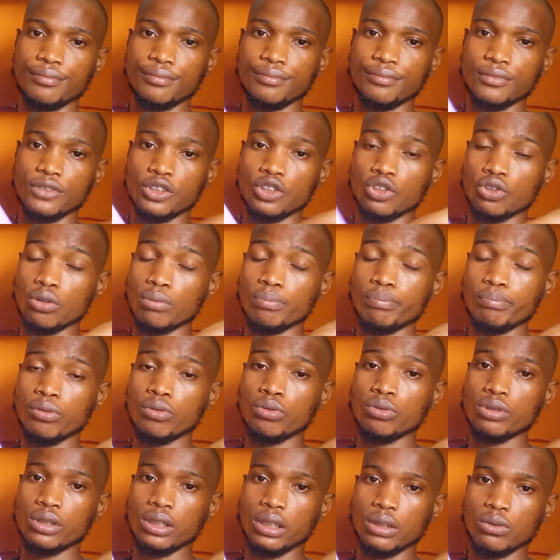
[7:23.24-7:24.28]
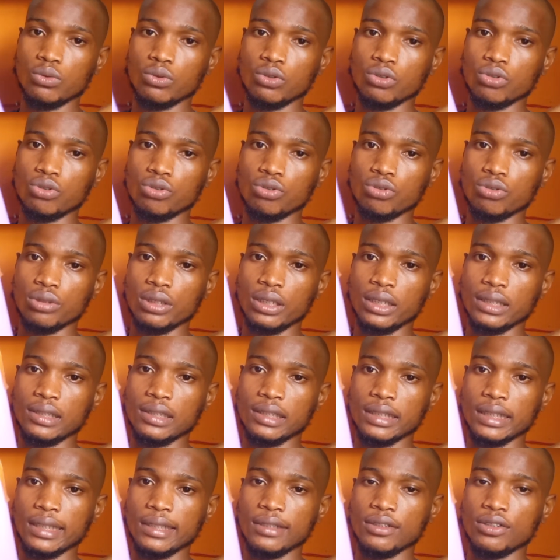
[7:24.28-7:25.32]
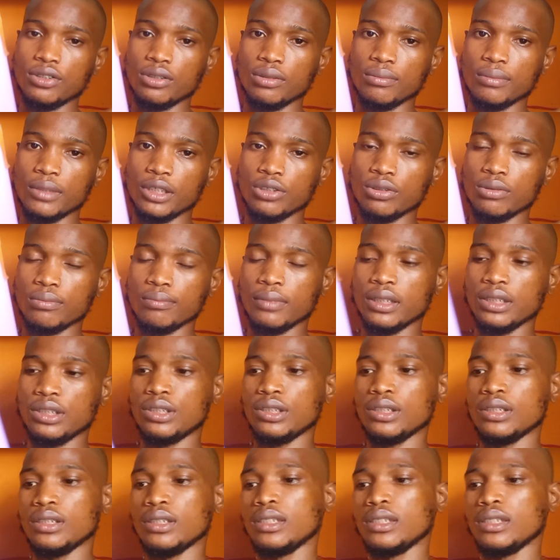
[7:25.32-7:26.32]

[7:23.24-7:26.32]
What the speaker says: Suppose I want to solder this lithium ion battery.